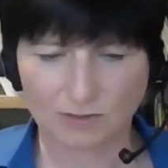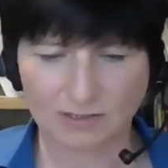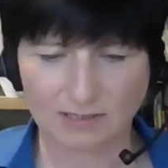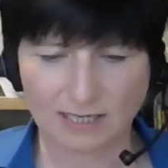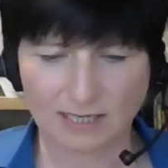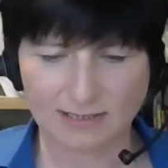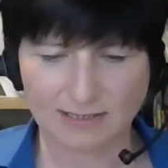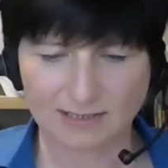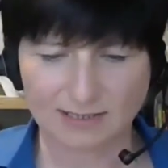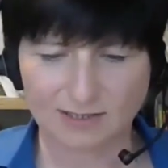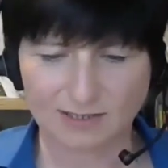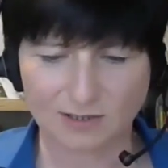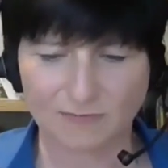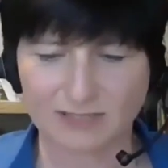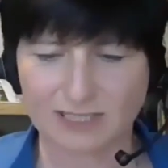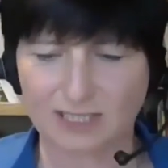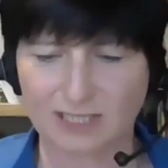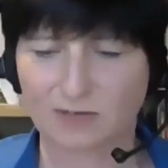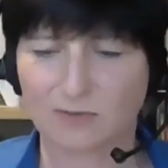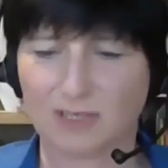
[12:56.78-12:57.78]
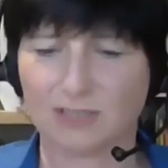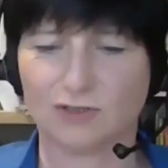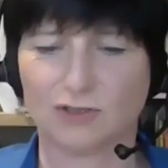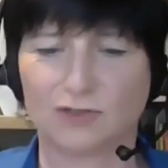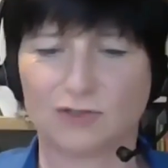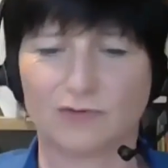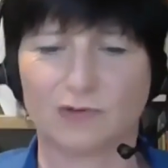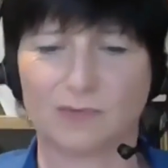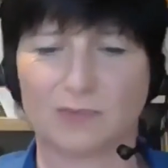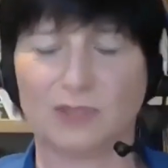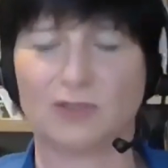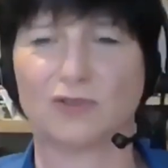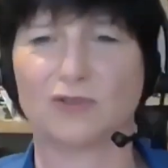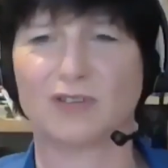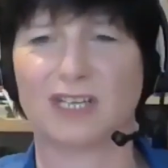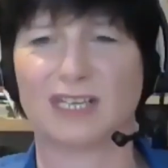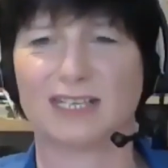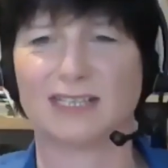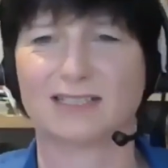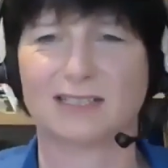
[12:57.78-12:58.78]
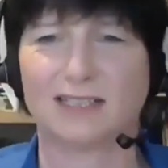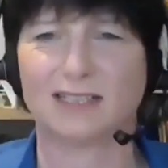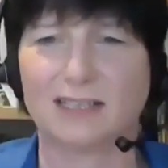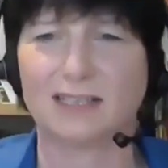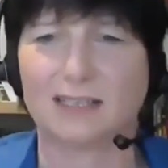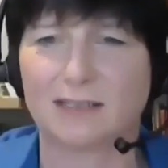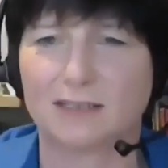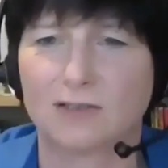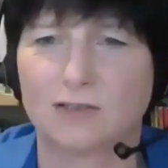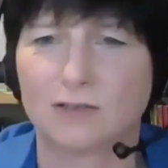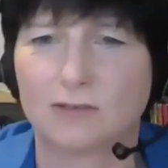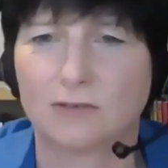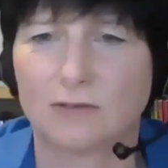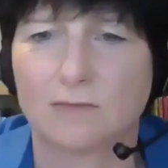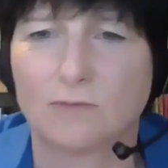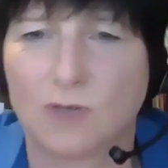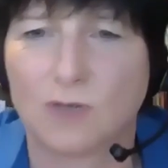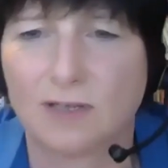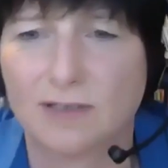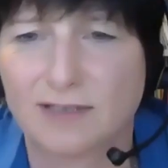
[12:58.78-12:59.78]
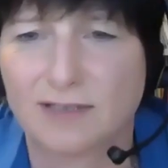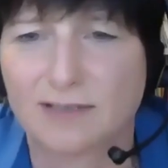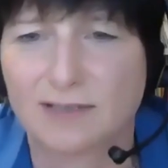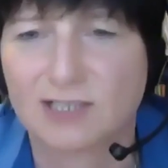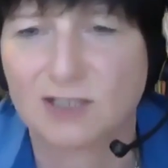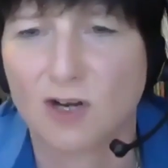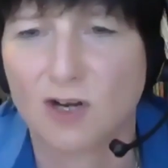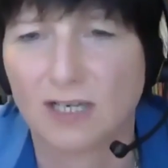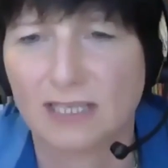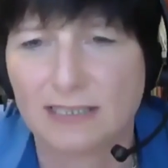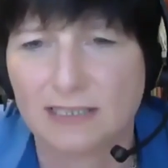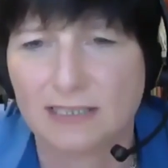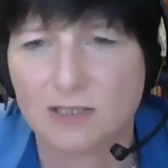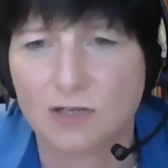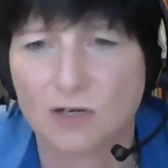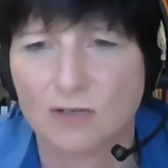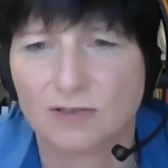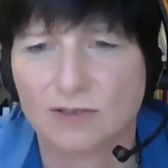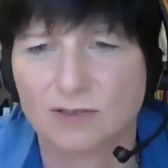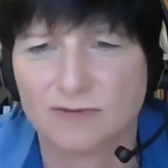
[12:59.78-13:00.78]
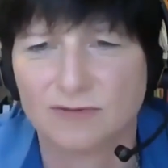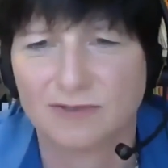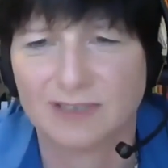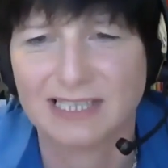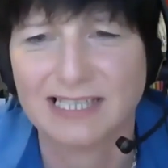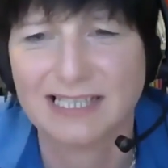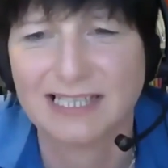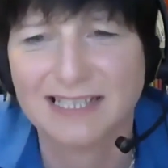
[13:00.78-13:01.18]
it's obviously quite useful, but you don't think it's worth stalling the talks over?